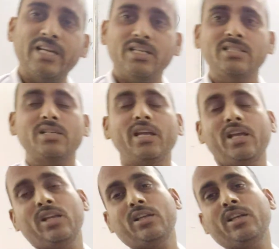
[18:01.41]
that is
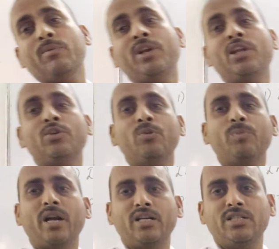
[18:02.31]
a neighboring group
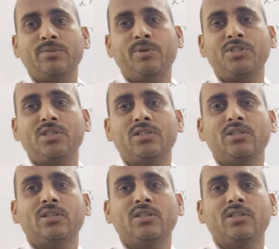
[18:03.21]
participation,